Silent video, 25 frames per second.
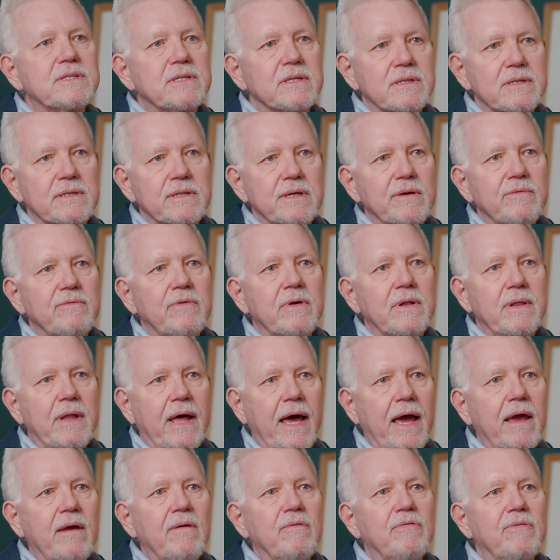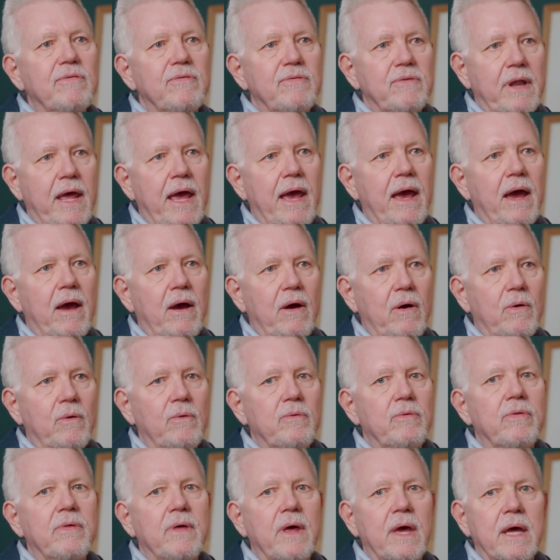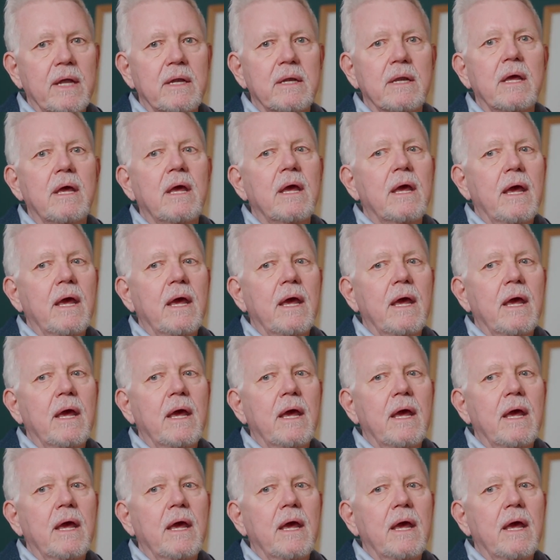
to live a life now that